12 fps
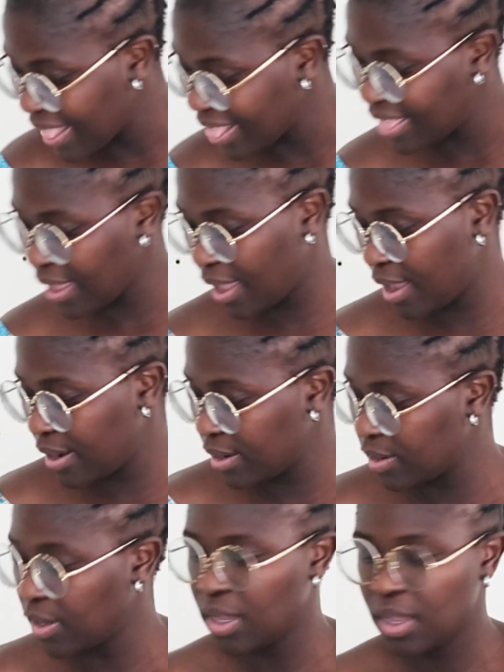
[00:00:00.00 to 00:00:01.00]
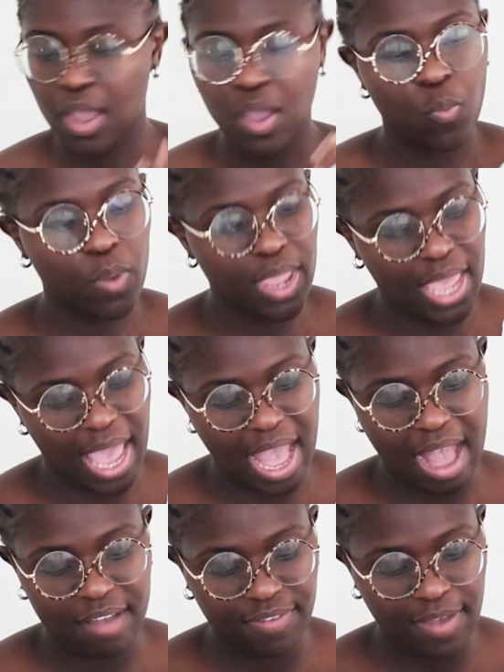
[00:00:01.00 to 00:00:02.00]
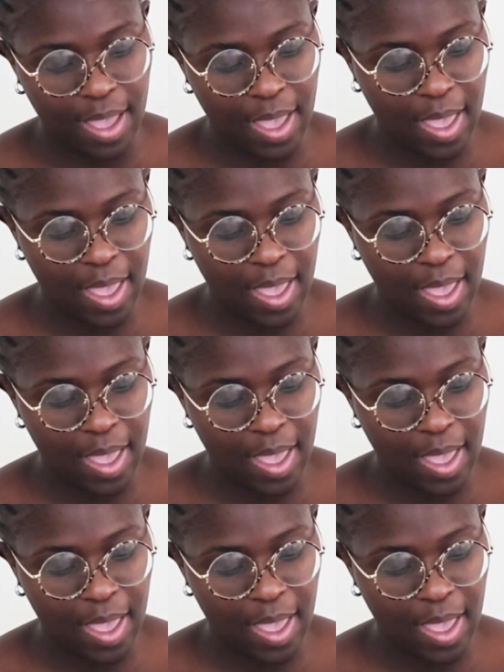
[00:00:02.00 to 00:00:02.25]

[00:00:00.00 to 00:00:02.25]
And then we have